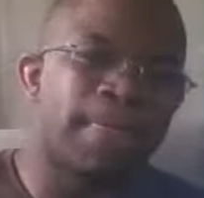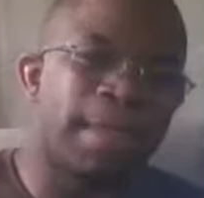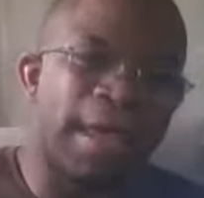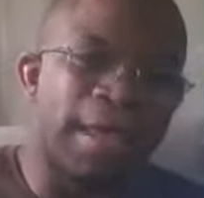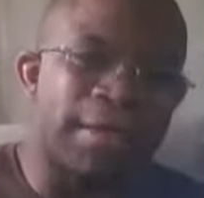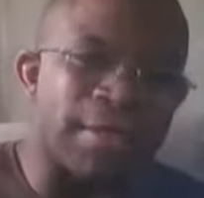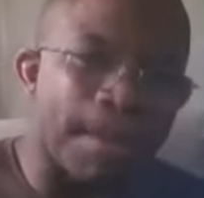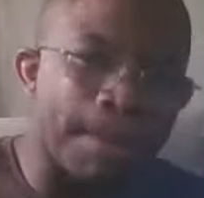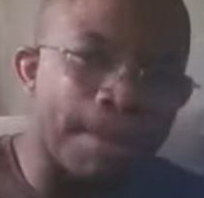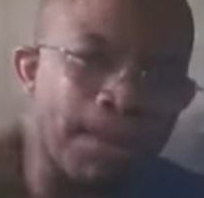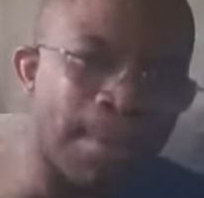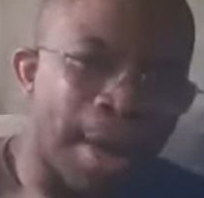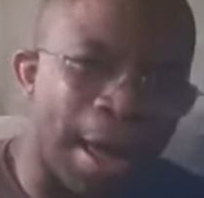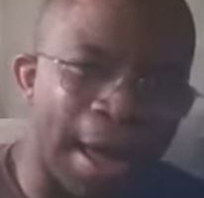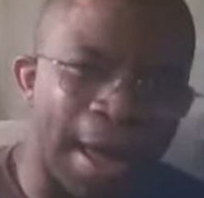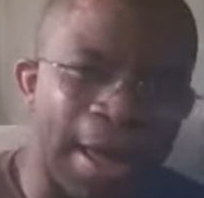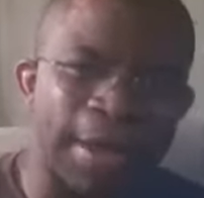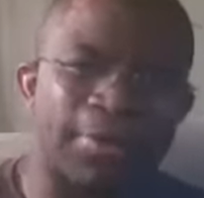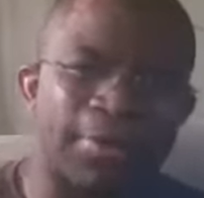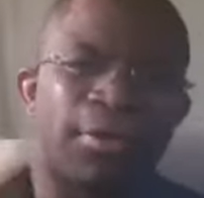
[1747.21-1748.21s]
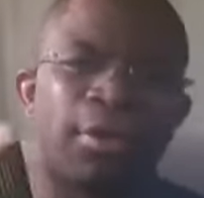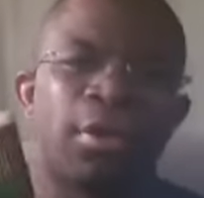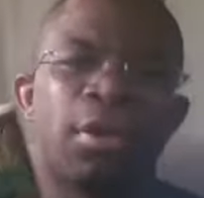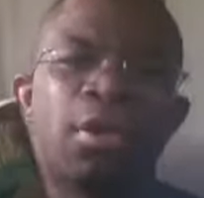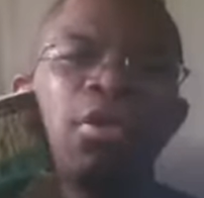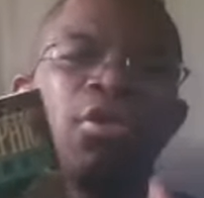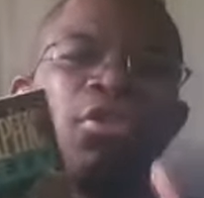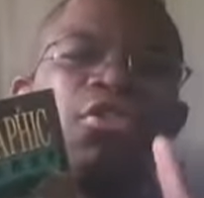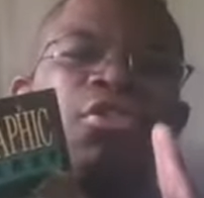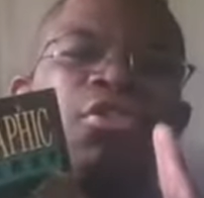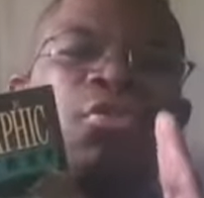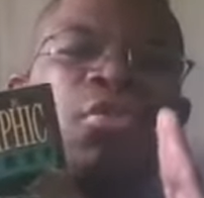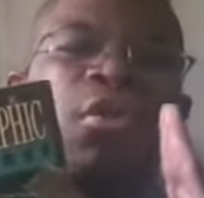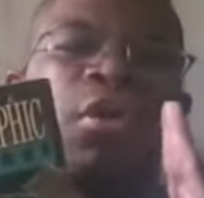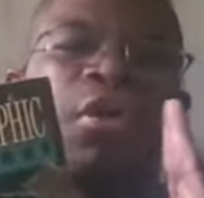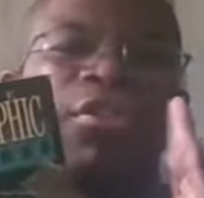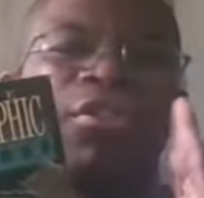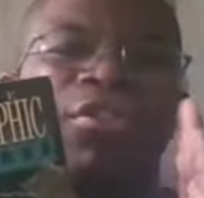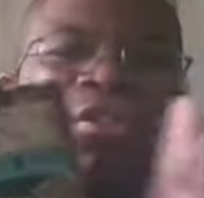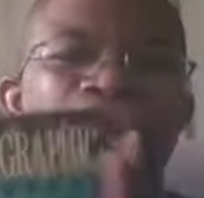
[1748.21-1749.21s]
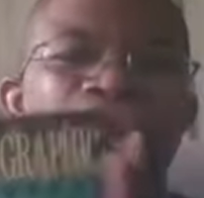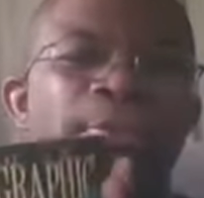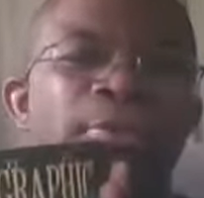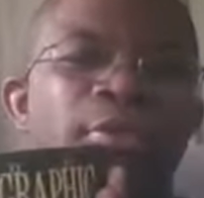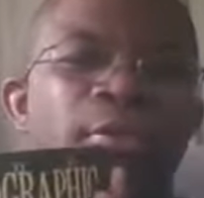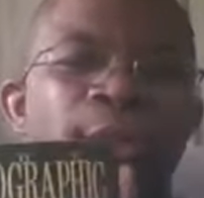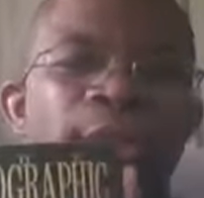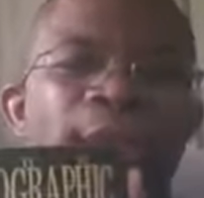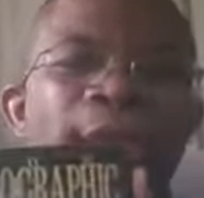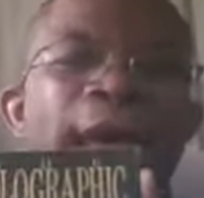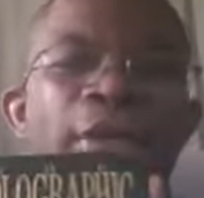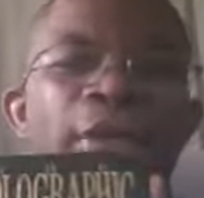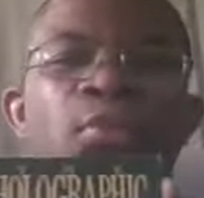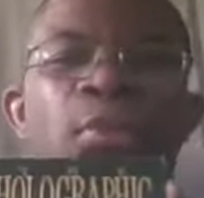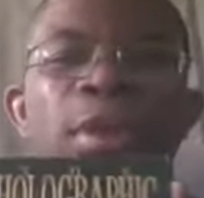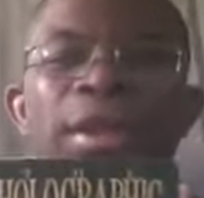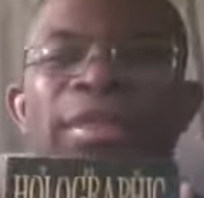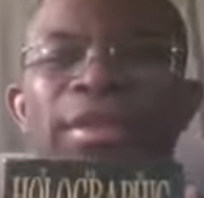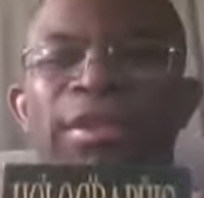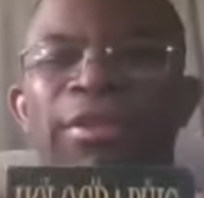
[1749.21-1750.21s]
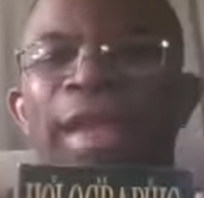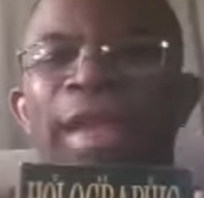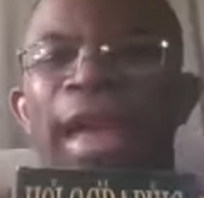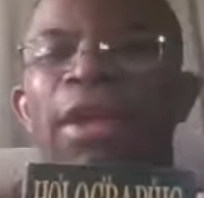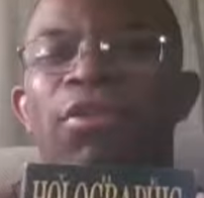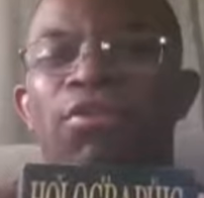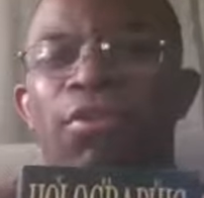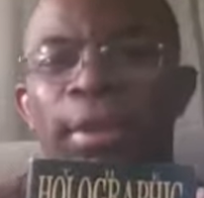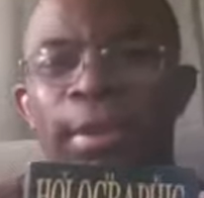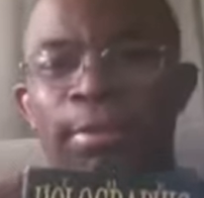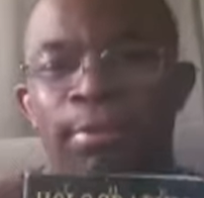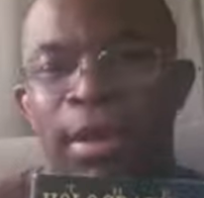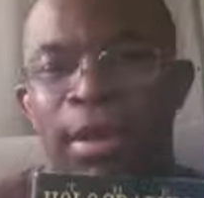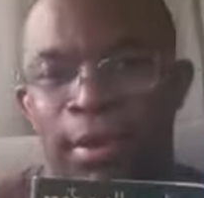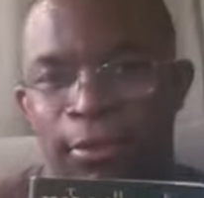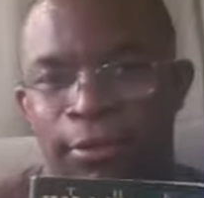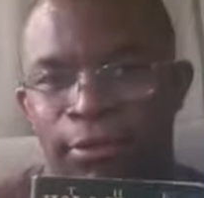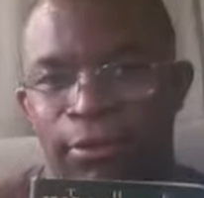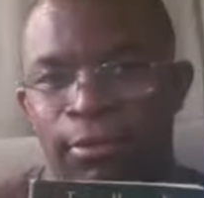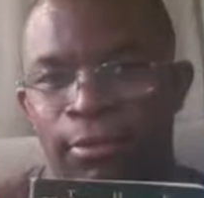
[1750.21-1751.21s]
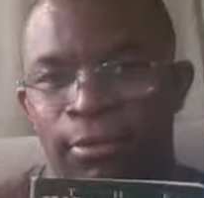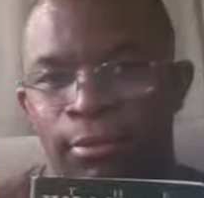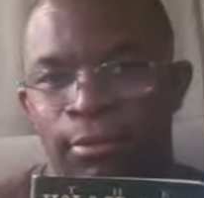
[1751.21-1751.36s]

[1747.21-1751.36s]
and the mind to conceptualize what this actually means.